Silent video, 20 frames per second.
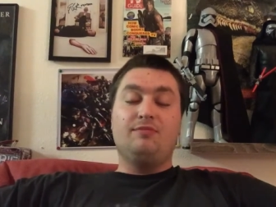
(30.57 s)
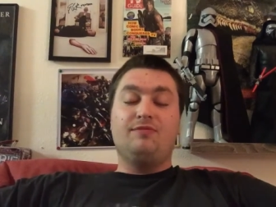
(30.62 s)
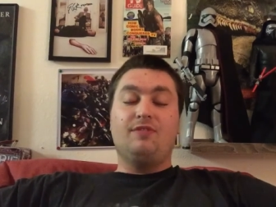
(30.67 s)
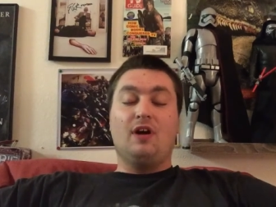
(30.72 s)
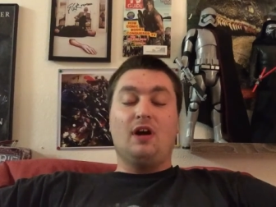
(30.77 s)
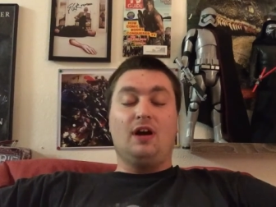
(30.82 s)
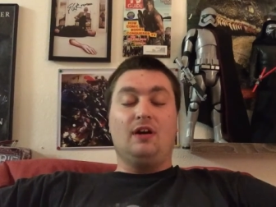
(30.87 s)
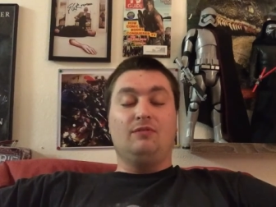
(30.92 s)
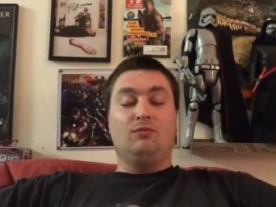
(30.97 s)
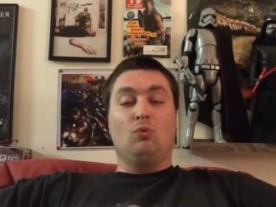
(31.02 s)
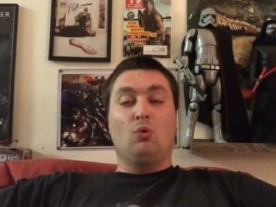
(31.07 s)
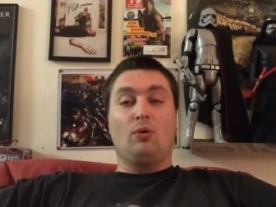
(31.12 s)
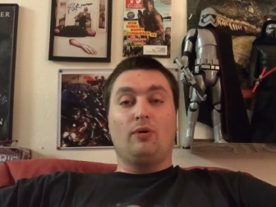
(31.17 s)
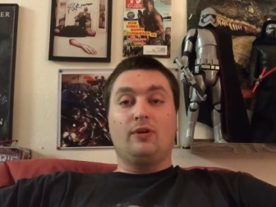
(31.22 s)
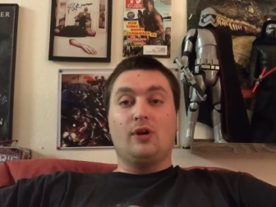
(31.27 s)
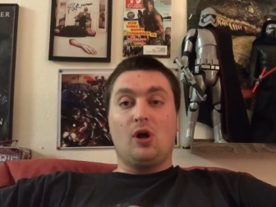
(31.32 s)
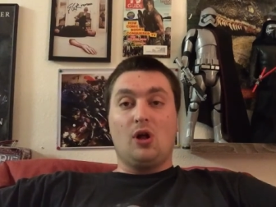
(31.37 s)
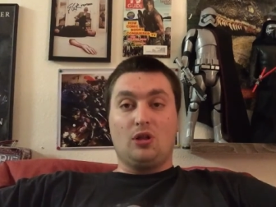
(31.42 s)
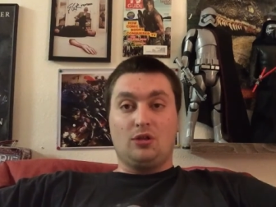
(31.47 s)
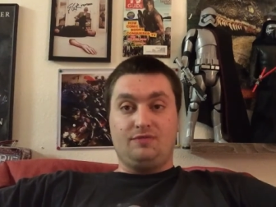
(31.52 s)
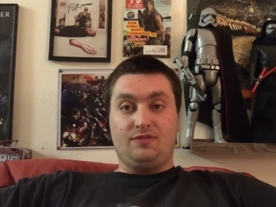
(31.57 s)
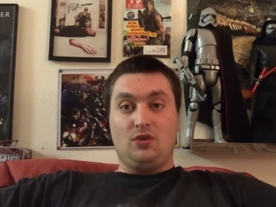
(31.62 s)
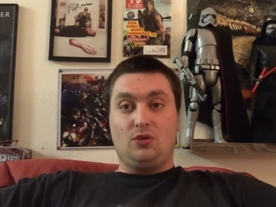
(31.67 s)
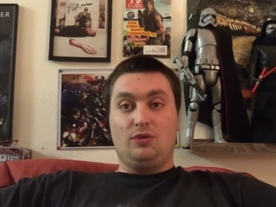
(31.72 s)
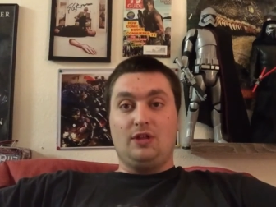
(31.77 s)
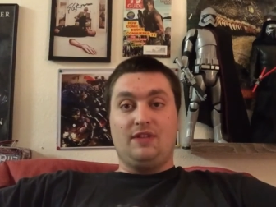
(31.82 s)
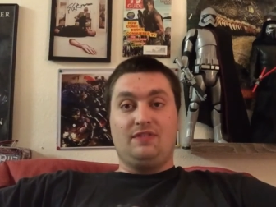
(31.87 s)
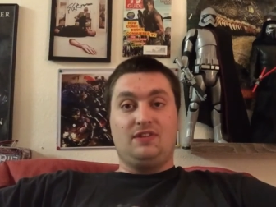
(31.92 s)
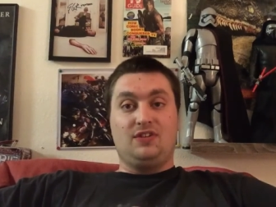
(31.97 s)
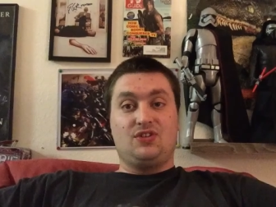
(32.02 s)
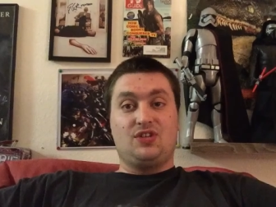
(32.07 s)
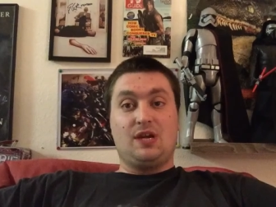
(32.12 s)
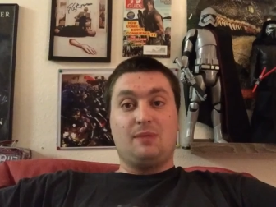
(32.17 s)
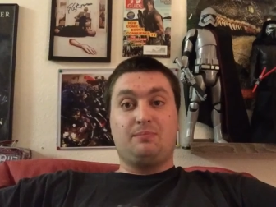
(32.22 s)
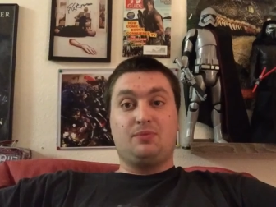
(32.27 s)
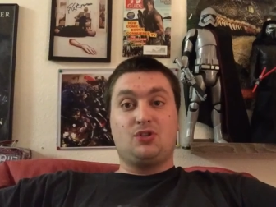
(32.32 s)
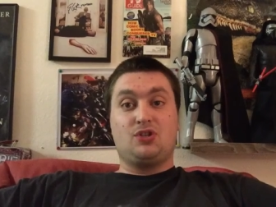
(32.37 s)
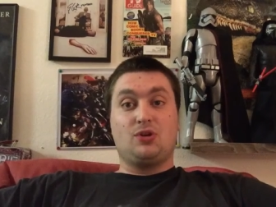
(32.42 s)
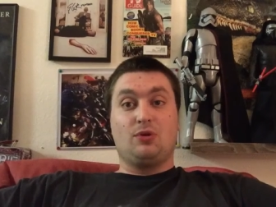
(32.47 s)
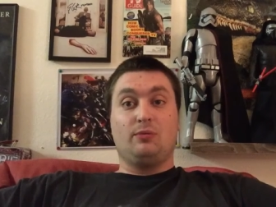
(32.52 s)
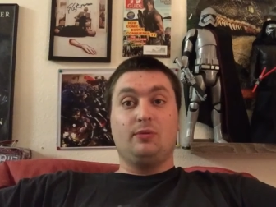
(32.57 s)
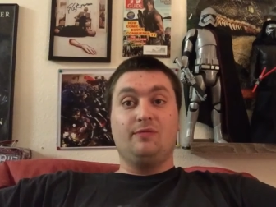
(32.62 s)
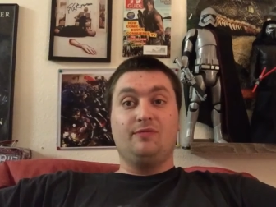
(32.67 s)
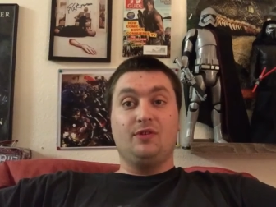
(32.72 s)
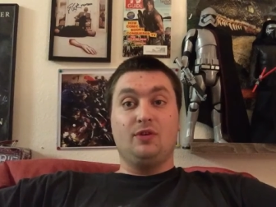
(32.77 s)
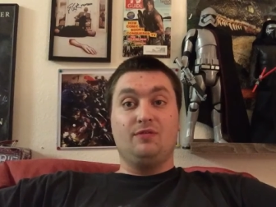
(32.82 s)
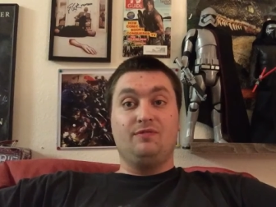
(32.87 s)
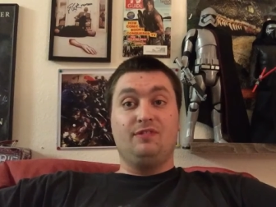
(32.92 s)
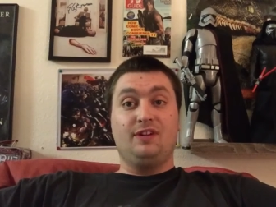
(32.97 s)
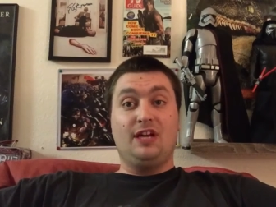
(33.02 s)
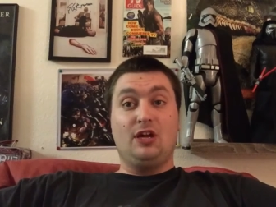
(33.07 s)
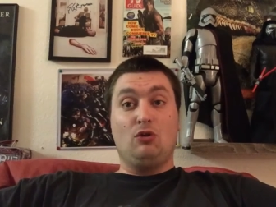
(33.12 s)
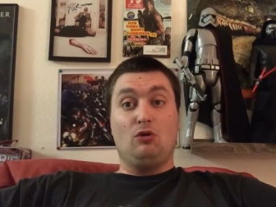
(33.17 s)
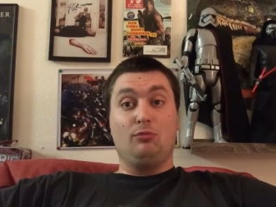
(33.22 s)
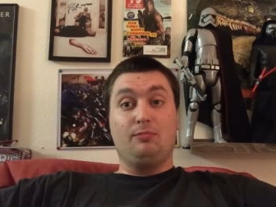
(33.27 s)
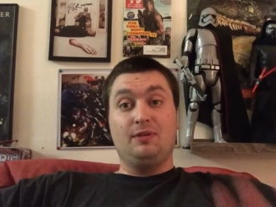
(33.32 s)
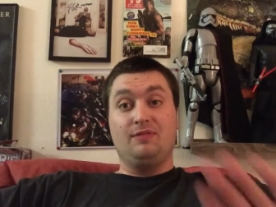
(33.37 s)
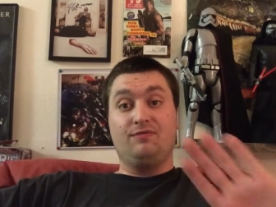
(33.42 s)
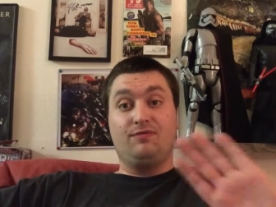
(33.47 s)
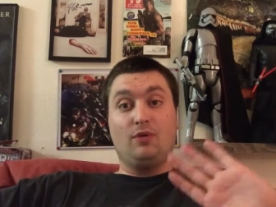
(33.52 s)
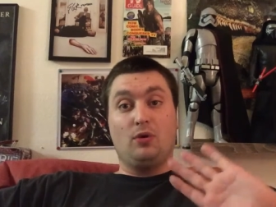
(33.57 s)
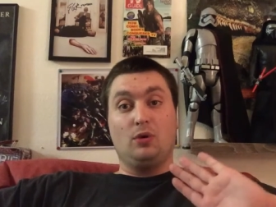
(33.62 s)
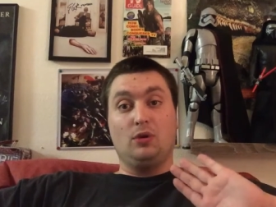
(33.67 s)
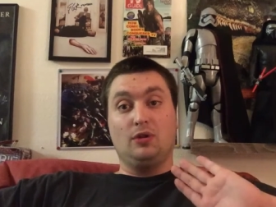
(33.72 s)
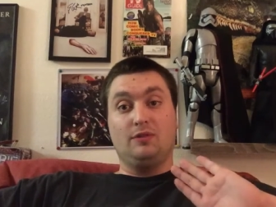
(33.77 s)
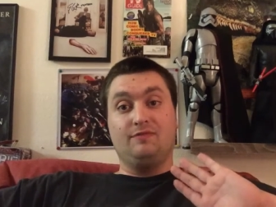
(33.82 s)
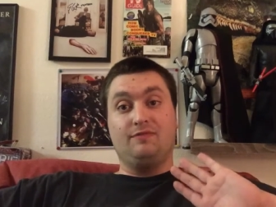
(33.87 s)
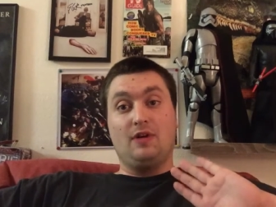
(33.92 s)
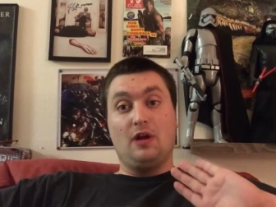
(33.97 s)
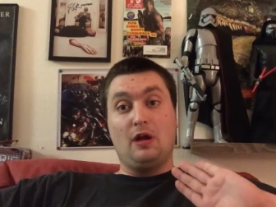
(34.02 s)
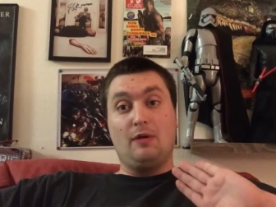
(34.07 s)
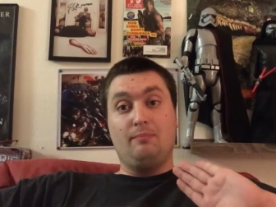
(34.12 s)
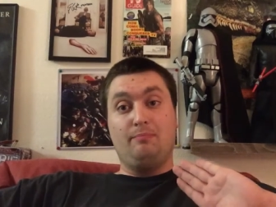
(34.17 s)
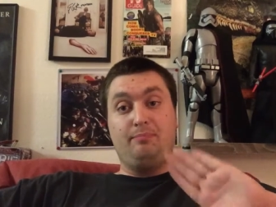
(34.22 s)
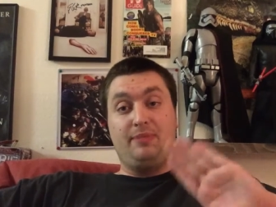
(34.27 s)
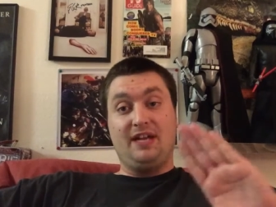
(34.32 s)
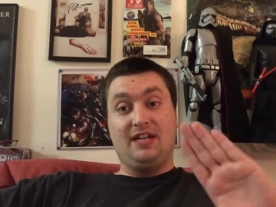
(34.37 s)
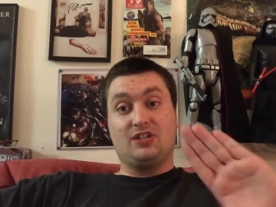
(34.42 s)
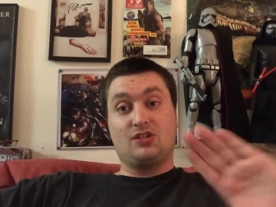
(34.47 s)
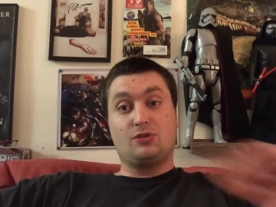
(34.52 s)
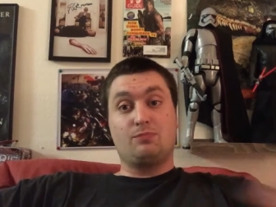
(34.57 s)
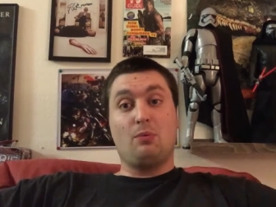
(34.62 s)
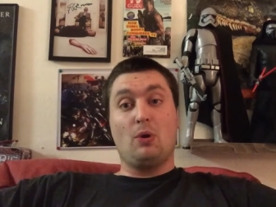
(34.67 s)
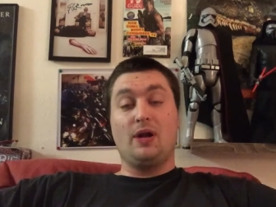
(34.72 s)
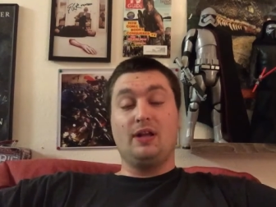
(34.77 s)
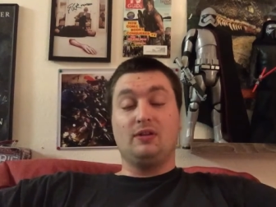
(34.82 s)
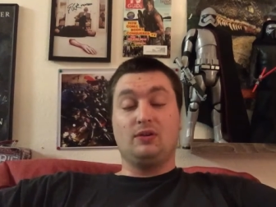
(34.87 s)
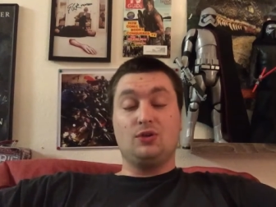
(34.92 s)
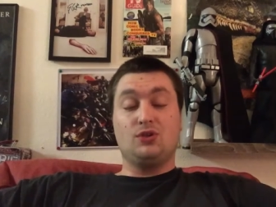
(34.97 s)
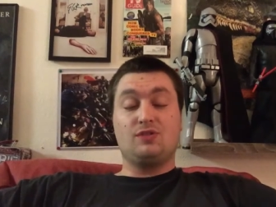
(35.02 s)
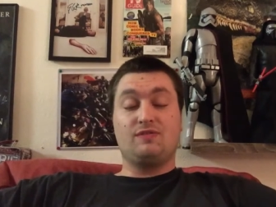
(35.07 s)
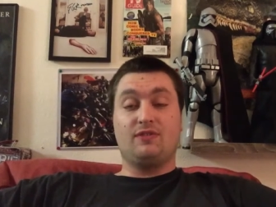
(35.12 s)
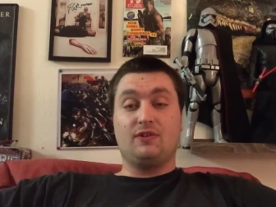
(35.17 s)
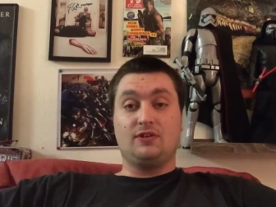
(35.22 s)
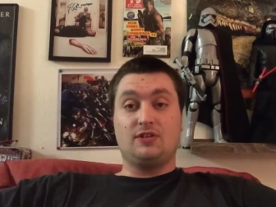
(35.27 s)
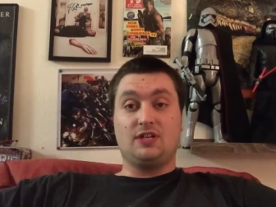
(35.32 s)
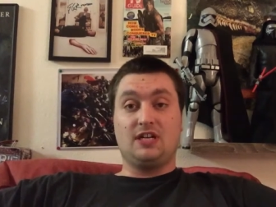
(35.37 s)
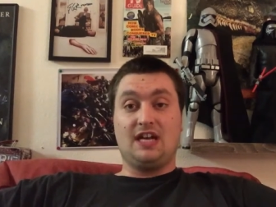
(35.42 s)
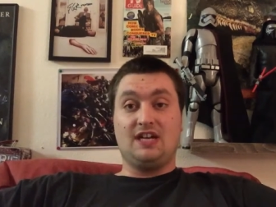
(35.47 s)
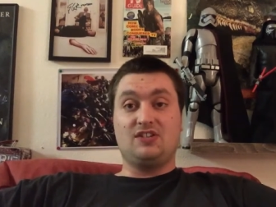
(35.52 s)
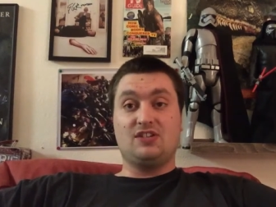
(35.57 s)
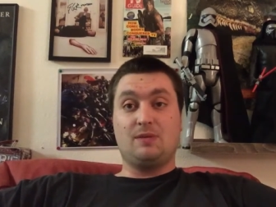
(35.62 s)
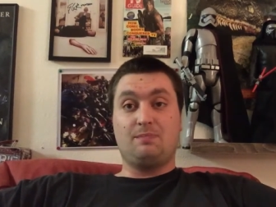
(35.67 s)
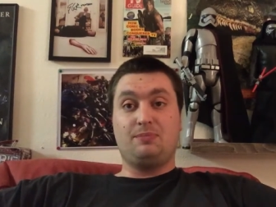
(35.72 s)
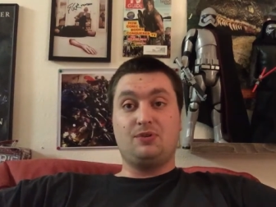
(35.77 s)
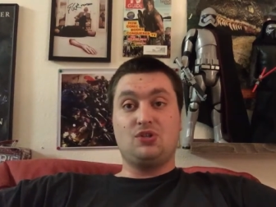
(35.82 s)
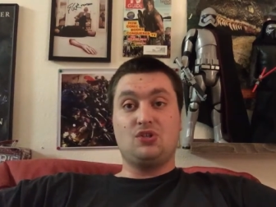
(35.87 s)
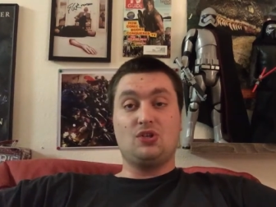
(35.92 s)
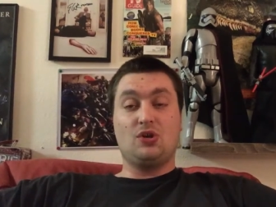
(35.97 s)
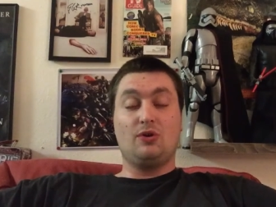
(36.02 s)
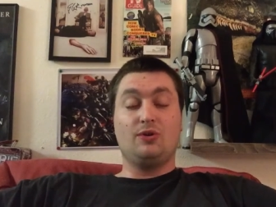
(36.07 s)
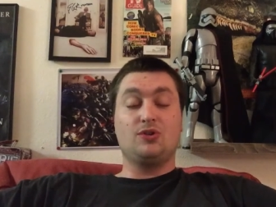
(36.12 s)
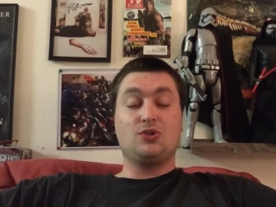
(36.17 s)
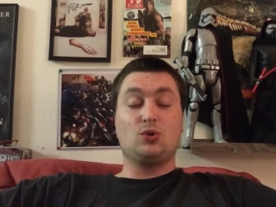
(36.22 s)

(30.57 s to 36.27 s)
uh, warn all of you that this episode review video will be full of uh, big spoilers for tonight's episode.